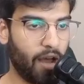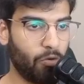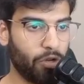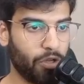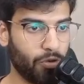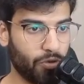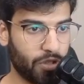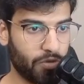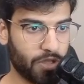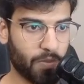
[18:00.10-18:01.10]
to use
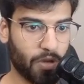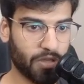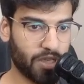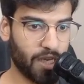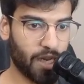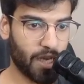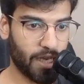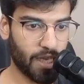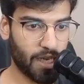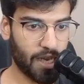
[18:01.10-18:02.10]
the response data
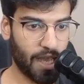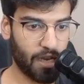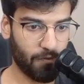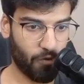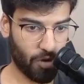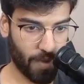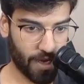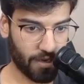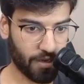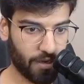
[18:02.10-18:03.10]
in any format.